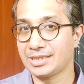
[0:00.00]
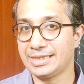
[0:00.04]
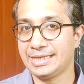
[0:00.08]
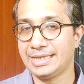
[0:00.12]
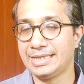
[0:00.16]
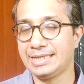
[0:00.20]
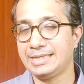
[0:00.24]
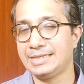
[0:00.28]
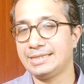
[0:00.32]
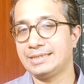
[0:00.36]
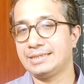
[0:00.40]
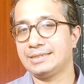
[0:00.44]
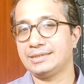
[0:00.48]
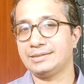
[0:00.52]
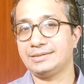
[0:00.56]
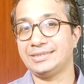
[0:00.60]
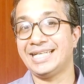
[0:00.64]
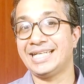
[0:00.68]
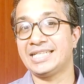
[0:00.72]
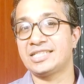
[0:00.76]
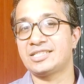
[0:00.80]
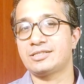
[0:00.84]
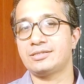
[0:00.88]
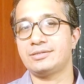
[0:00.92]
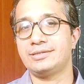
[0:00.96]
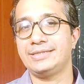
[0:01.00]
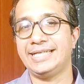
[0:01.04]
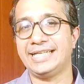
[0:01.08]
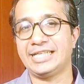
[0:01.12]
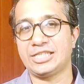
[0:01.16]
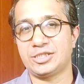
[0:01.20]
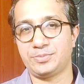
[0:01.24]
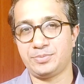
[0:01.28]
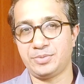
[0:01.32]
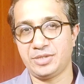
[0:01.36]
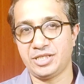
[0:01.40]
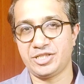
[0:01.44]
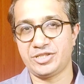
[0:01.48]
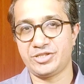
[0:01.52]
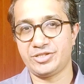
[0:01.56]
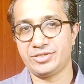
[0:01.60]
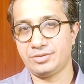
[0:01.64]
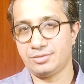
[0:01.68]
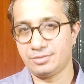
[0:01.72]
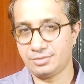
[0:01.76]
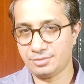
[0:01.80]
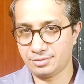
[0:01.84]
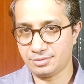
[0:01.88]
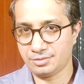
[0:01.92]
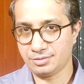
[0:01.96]
Okay, that's the
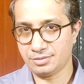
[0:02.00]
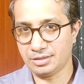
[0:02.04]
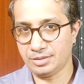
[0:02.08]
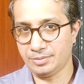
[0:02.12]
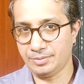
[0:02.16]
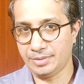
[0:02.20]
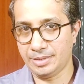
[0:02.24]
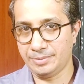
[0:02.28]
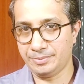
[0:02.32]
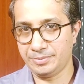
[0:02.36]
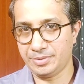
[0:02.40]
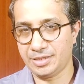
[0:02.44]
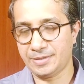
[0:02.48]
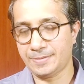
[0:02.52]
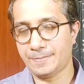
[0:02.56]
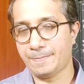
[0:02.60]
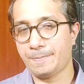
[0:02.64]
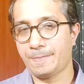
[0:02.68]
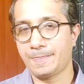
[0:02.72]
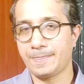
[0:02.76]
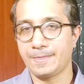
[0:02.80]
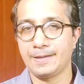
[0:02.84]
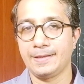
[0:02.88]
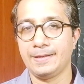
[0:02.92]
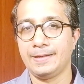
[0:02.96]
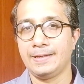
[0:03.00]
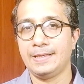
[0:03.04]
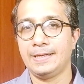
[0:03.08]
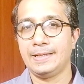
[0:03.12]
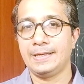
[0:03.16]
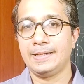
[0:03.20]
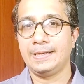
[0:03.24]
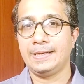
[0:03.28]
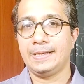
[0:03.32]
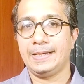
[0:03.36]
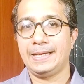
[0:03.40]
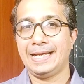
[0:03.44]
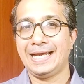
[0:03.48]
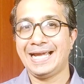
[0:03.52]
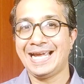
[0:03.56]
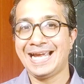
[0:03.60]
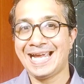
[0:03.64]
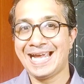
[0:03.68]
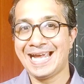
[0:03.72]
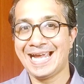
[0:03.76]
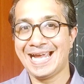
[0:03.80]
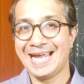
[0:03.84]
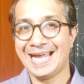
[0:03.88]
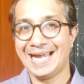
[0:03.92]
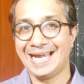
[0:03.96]
expression. Remember.
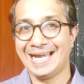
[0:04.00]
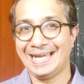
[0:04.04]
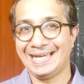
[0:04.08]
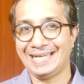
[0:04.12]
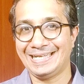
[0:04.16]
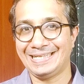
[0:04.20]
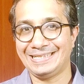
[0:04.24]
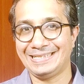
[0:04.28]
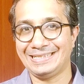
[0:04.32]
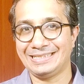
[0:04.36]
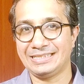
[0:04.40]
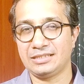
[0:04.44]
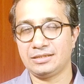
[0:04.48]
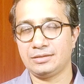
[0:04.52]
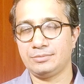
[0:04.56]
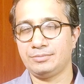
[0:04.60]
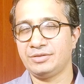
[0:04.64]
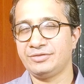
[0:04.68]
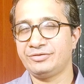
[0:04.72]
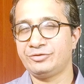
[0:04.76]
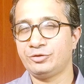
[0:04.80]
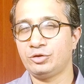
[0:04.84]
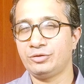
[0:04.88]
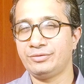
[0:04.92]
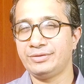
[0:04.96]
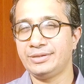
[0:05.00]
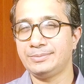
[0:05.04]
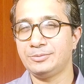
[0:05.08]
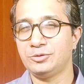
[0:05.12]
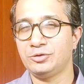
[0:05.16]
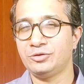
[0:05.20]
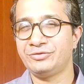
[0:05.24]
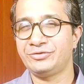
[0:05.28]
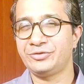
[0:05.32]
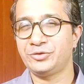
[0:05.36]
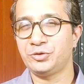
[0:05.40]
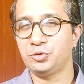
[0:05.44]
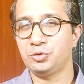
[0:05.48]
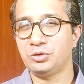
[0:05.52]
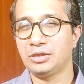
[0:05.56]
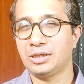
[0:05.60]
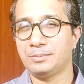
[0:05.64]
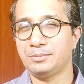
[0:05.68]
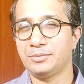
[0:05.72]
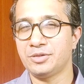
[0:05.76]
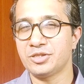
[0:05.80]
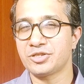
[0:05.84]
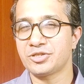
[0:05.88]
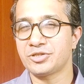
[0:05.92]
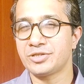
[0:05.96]
And before we move to
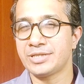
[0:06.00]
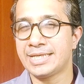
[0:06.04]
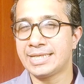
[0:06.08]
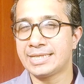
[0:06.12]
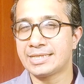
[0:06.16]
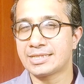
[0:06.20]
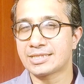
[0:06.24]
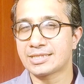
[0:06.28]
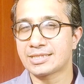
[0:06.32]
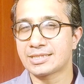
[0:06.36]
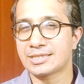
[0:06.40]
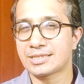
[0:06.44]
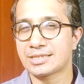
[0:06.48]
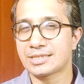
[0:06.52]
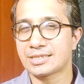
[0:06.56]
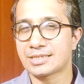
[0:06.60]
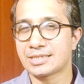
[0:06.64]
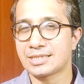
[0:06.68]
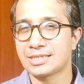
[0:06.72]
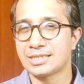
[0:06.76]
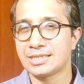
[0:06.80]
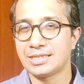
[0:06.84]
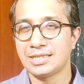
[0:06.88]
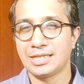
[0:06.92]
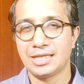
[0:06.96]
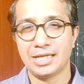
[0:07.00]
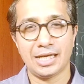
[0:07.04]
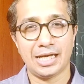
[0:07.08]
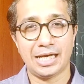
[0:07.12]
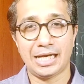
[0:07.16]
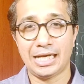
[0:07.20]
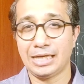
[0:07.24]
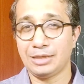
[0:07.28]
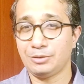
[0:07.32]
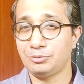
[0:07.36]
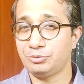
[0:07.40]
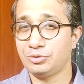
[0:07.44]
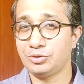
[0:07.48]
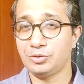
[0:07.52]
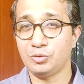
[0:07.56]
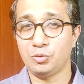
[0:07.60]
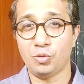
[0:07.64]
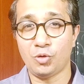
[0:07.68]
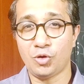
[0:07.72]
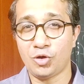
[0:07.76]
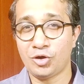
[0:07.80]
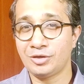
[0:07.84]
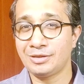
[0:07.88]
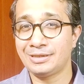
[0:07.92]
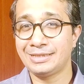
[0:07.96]
number 6, I would
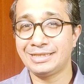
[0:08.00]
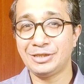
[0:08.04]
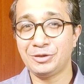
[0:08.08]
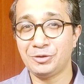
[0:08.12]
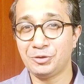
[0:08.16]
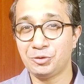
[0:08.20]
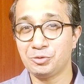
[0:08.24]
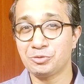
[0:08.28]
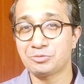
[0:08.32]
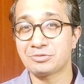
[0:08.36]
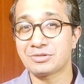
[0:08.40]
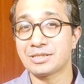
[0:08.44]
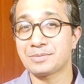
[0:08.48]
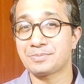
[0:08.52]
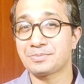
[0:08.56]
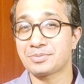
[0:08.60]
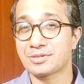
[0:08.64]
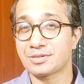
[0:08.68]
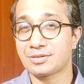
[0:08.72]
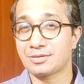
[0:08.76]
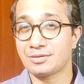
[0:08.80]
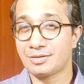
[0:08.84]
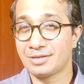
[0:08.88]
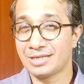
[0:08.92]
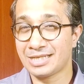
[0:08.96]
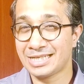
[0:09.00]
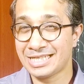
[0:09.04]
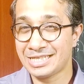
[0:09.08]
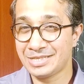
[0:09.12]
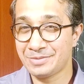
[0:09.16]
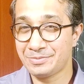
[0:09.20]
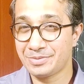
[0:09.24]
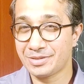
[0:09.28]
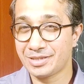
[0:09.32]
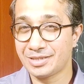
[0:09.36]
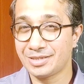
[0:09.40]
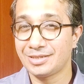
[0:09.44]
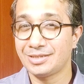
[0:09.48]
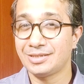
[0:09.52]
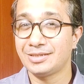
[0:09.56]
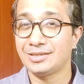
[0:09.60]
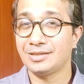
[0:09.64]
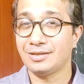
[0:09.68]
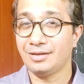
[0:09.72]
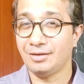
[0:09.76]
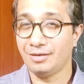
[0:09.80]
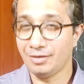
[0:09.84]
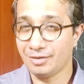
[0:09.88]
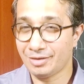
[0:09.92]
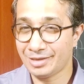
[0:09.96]
want you to subscribe,
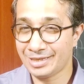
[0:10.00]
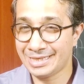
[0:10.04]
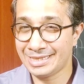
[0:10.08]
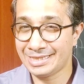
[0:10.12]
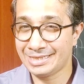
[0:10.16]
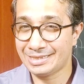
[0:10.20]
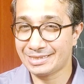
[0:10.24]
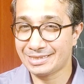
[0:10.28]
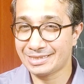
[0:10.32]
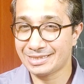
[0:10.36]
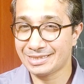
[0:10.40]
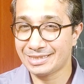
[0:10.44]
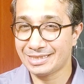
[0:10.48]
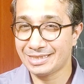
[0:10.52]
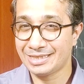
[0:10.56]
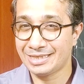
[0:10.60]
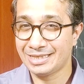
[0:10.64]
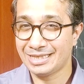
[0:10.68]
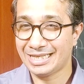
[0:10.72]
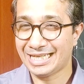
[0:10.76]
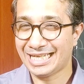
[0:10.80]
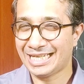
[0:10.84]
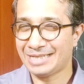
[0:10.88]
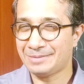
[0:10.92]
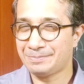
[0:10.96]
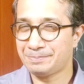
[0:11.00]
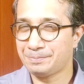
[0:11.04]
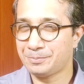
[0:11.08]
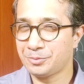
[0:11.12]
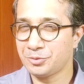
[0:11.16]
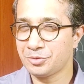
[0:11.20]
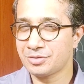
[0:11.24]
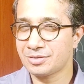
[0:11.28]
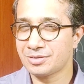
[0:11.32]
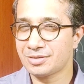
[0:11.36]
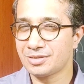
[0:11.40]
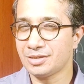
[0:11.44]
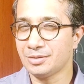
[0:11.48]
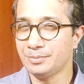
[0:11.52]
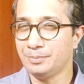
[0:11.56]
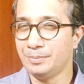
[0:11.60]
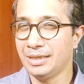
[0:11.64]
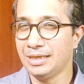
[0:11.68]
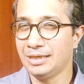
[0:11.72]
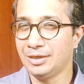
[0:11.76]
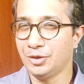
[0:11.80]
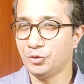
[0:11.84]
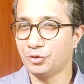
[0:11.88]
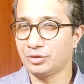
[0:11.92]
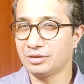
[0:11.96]
like, and push the
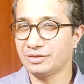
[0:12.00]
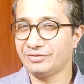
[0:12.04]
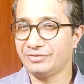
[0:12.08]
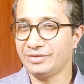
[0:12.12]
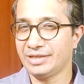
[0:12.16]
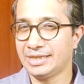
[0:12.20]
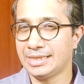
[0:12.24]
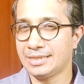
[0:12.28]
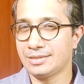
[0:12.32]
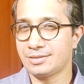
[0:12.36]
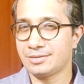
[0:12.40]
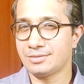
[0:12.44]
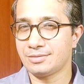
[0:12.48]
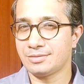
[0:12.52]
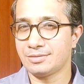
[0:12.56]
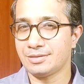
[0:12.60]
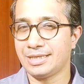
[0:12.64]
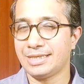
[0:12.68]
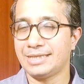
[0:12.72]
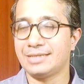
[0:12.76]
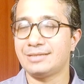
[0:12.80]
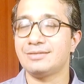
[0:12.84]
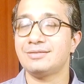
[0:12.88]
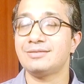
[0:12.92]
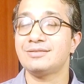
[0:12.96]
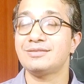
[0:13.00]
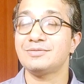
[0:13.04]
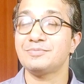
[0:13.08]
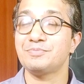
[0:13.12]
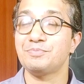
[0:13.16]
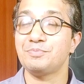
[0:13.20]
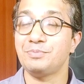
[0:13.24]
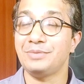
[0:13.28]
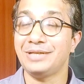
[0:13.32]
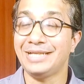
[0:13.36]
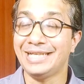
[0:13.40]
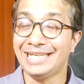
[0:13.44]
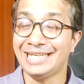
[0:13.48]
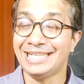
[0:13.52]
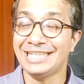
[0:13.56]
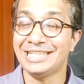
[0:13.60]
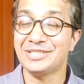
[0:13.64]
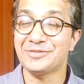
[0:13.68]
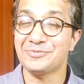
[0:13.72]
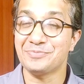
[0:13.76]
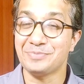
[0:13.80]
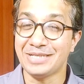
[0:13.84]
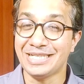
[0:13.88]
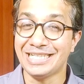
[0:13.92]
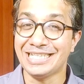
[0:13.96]
bell notifications icon.
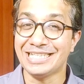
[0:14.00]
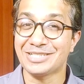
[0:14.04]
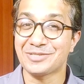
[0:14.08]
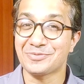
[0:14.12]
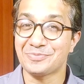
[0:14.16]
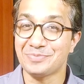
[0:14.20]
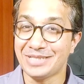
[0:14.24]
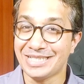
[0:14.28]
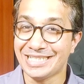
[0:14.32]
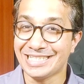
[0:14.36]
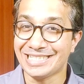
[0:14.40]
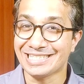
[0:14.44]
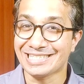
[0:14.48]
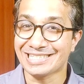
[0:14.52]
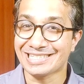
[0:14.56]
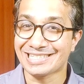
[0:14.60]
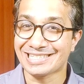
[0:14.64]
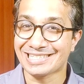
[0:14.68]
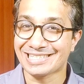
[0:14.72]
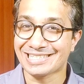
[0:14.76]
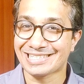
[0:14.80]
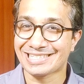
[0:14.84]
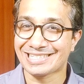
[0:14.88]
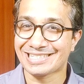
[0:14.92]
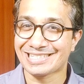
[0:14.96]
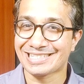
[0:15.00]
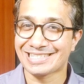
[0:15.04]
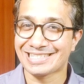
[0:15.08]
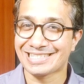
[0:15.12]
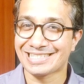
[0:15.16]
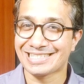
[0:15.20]
Please, please, please.